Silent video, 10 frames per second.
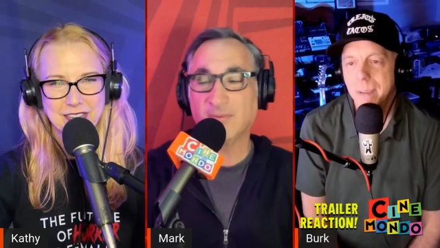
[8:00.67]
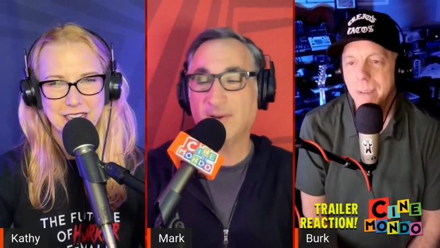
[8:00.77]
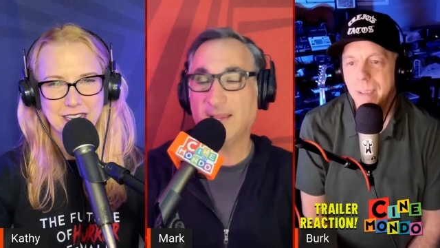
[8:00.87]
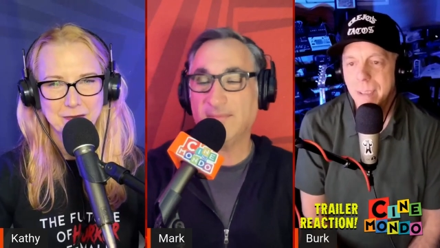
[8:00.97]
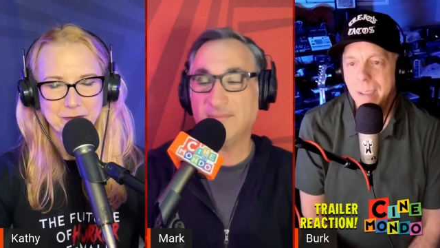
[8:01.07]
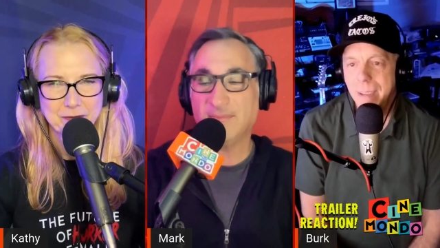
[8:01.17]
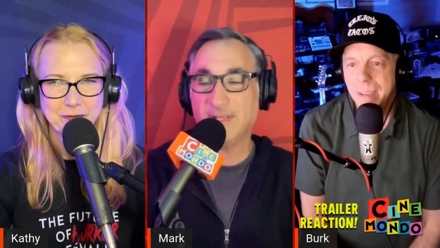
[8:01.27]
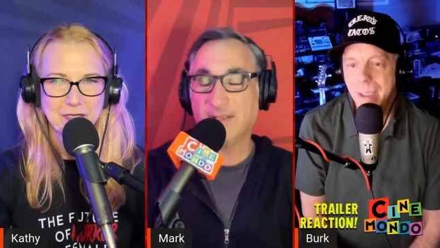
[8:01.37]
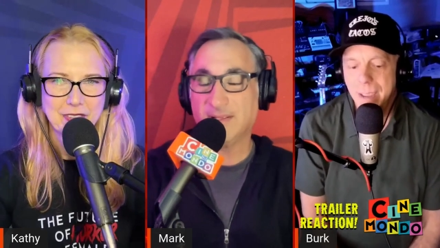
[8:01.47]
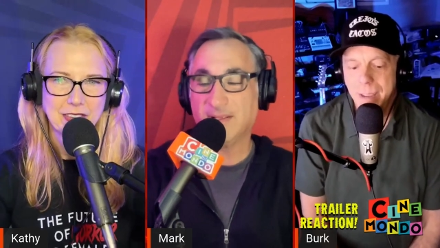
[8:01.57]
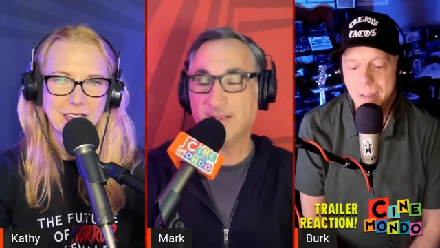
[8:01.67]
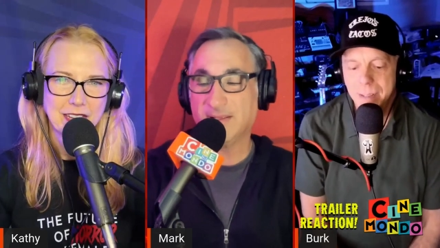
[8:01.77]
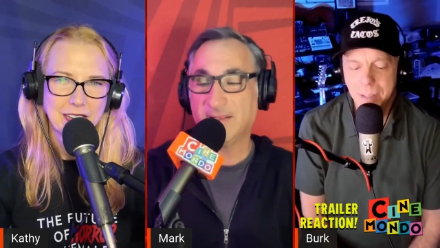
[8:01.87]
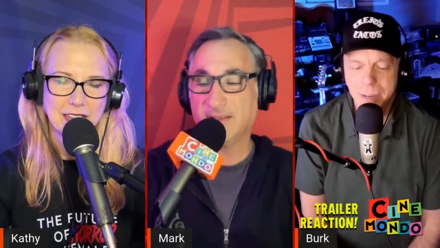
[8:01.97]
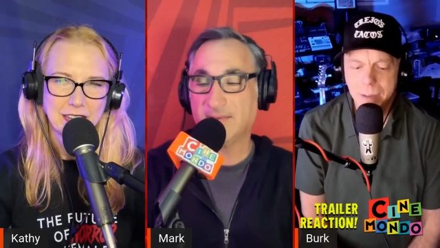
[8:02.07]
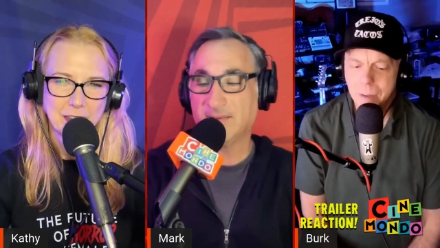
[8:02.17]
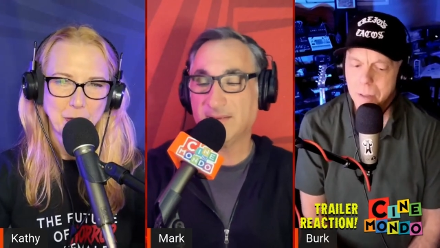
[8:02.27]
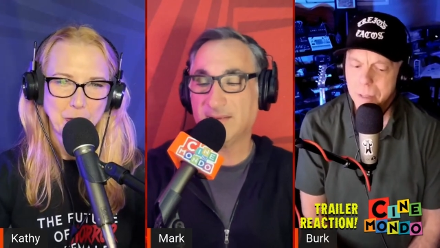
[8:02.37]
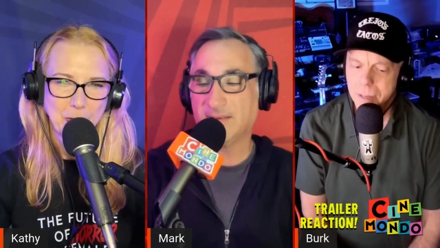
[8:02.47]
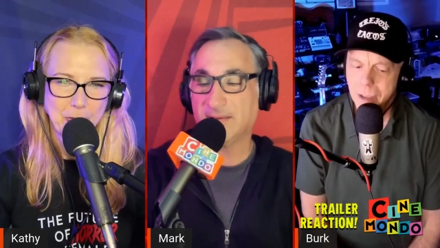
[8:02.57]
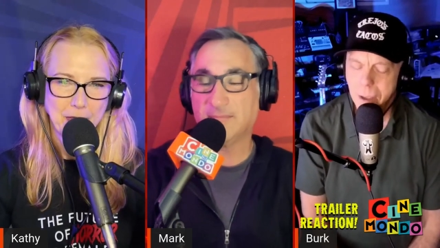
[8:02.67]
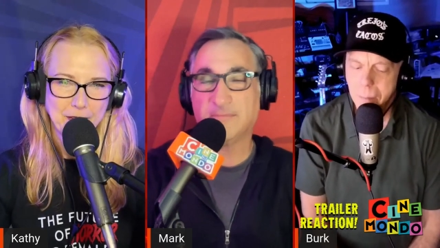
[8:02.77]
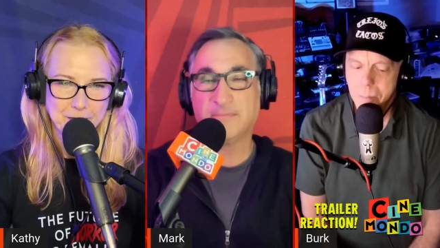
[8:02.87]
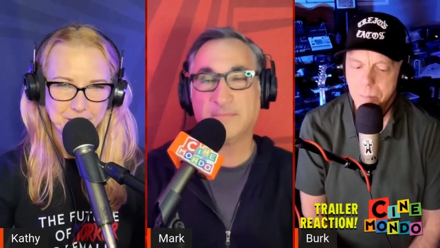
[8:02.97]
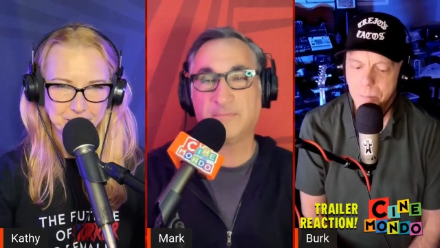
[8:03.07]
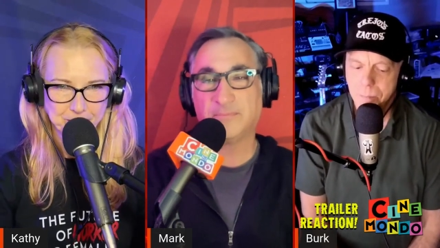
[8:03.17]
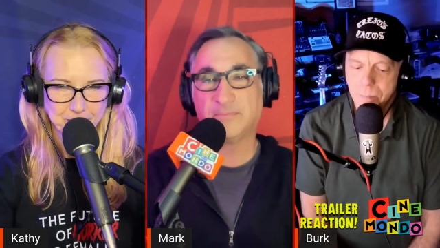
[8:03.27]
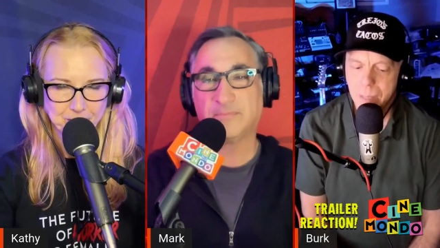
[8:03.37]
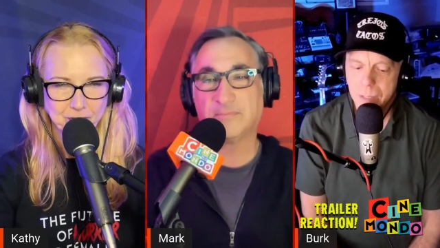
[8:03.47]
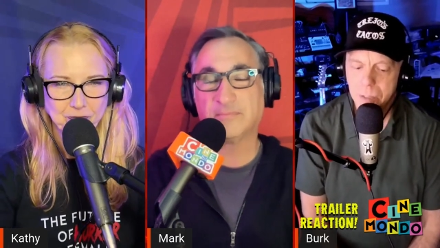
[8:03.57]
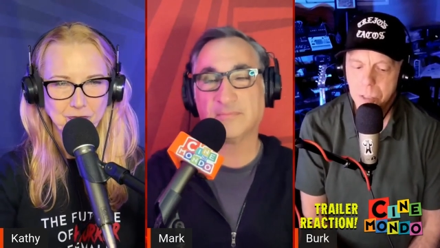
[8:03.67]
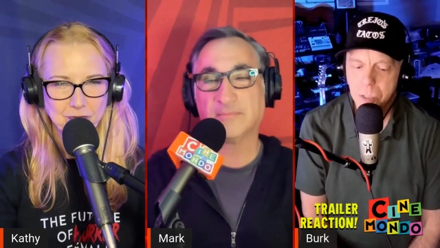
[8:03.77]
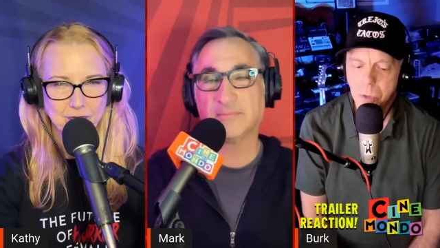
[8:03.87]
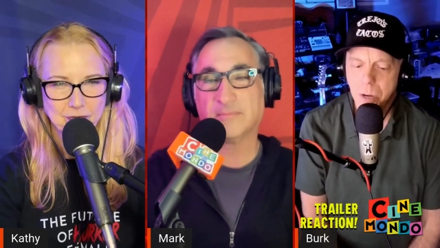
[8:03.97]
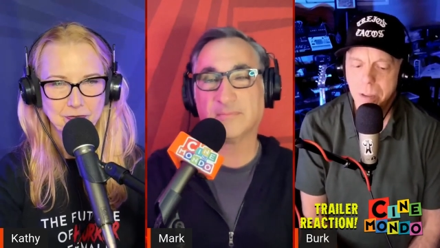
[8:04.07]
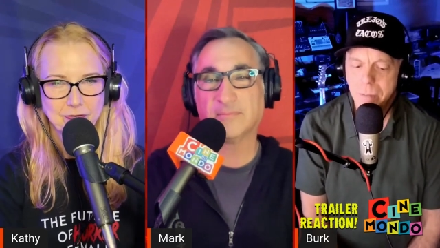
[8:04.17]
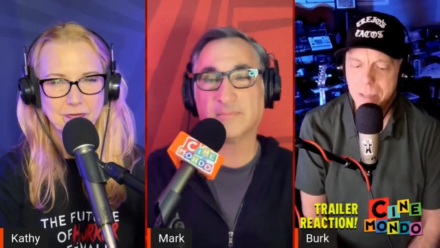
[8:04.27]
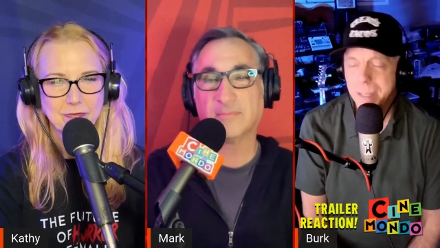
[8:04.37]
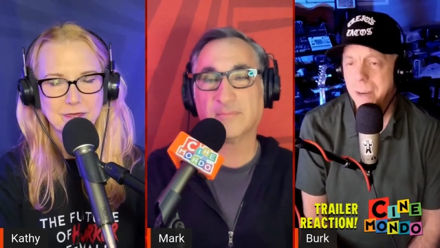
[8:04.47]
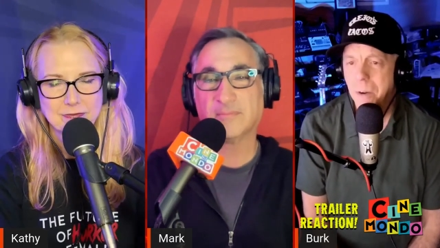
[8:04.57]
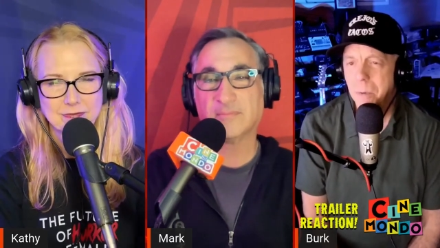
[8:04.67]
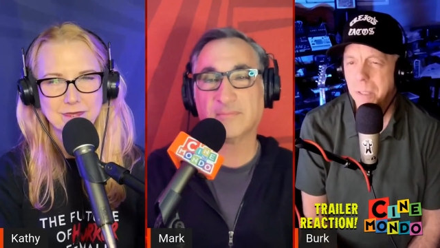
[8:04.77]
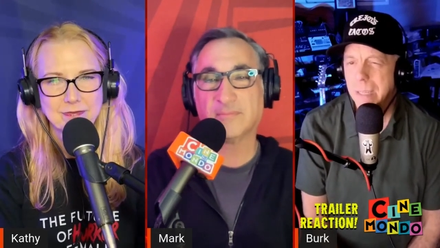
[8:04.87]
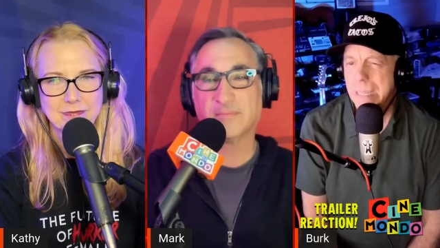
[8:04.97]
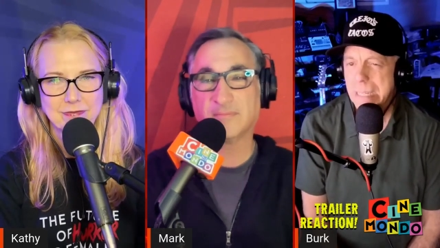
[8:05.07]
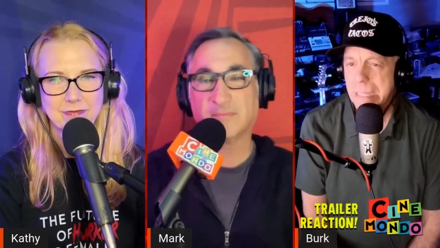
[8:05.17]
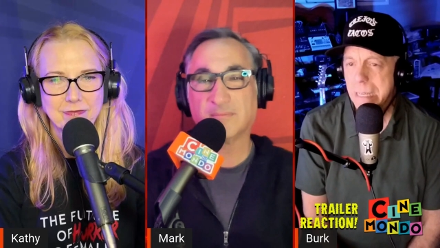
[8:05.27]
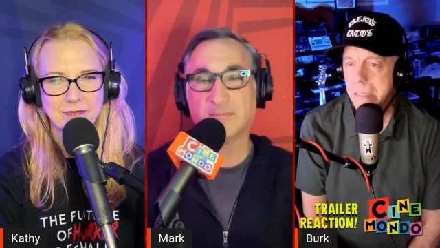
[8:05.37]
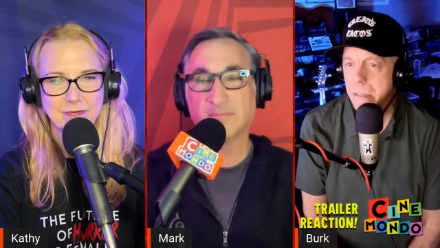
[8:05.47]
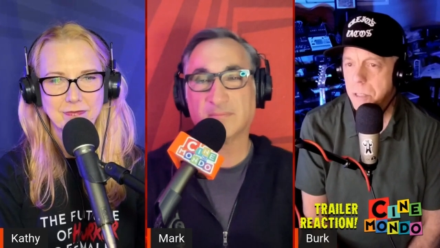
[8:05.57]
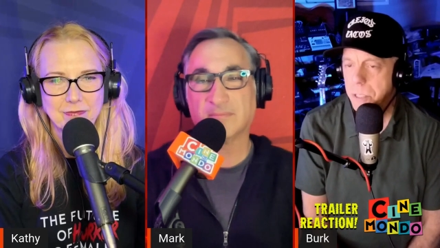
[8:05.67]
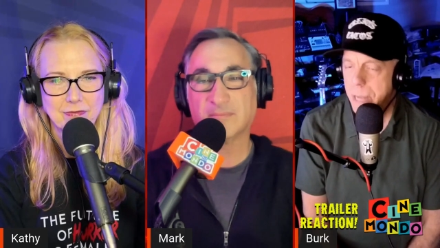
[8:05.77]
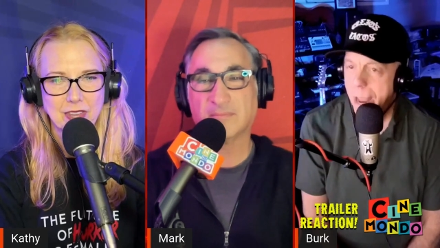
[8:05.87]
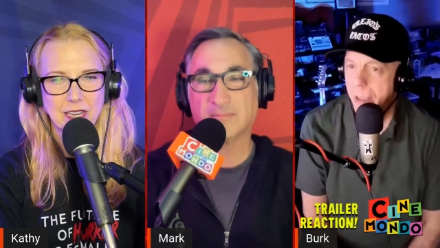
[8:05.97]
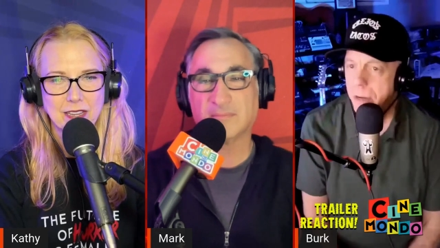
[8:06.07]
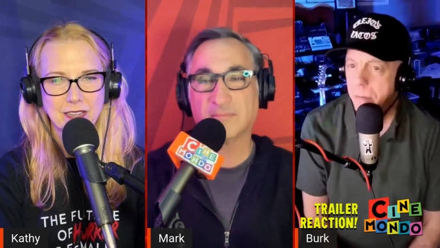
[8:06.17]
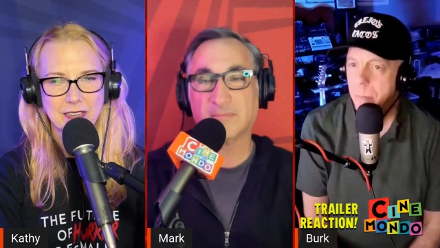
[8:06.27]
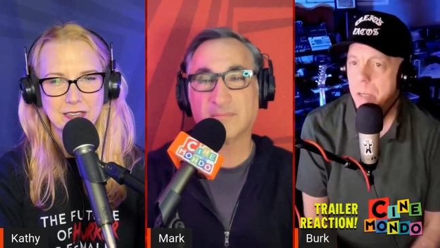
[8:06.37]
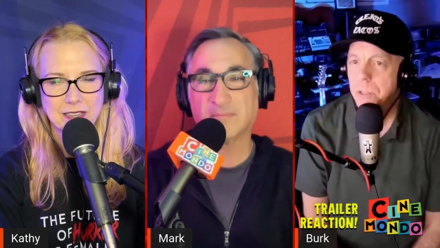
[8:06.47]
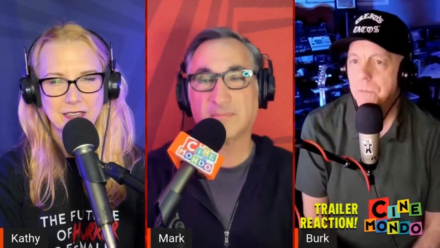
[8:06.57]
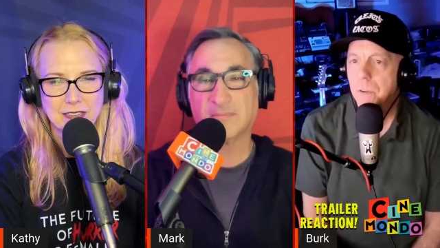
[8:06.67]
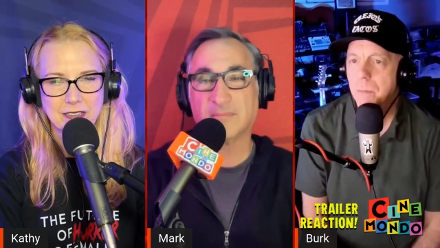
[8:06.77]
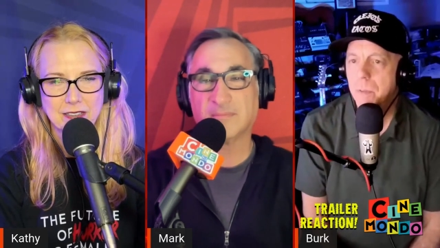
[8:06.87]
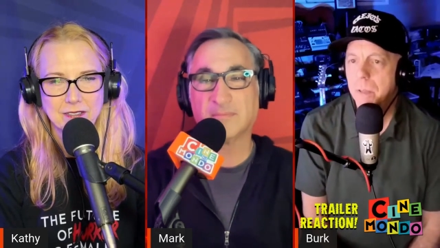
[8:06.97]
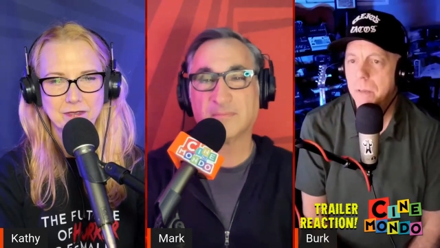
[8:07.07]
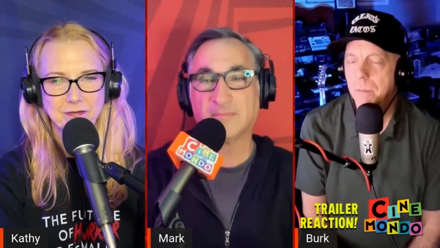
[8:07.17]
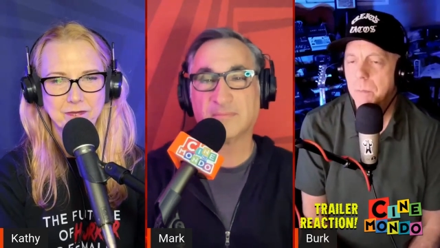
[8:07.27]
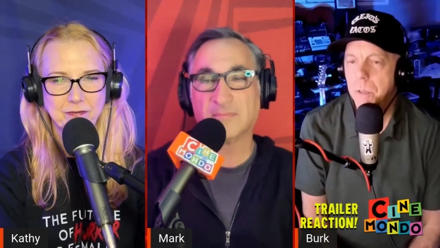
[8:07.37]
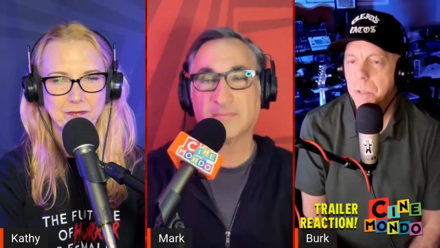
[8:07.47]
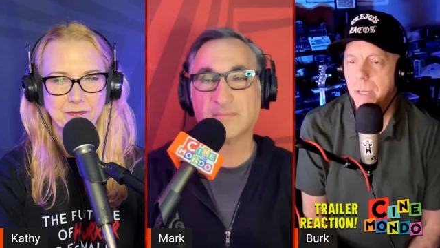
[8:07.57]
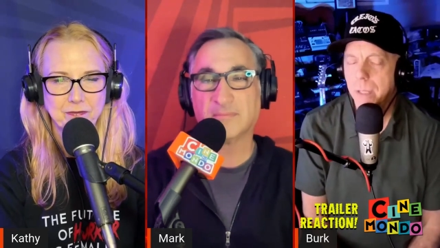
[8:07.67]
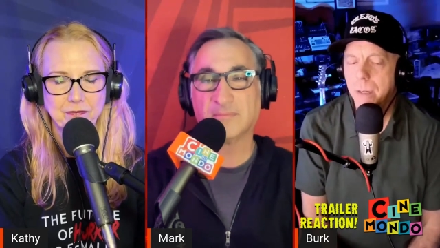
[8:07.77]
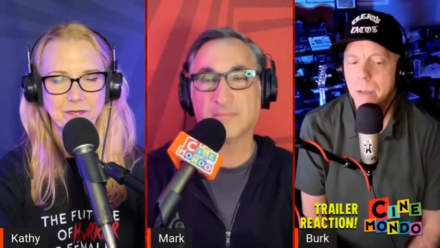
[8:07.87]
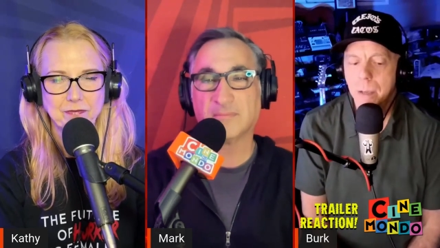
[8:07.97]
Speaker 1: Yeah, and it's like the um the story of this. I don't really understand much from the from the trailer,